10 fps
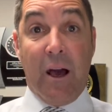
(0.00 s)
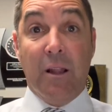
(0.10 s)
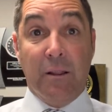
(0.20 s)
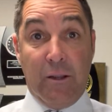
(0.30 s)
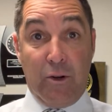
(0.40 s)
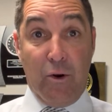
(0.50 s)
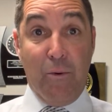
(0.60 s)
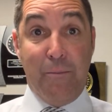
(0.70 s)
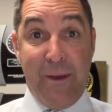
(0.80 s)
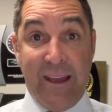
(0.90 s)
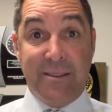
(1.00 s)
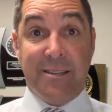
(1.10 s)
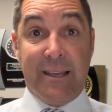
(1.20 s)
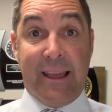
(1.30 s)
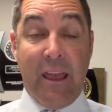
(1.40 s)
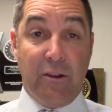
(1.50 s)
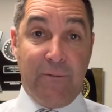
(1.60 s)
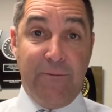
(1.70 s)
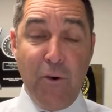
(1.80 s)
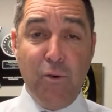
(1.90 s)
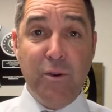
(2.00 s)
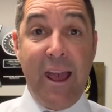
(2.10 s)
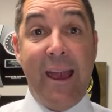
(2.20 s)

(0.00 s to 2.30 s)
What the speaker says: a little bit to get your food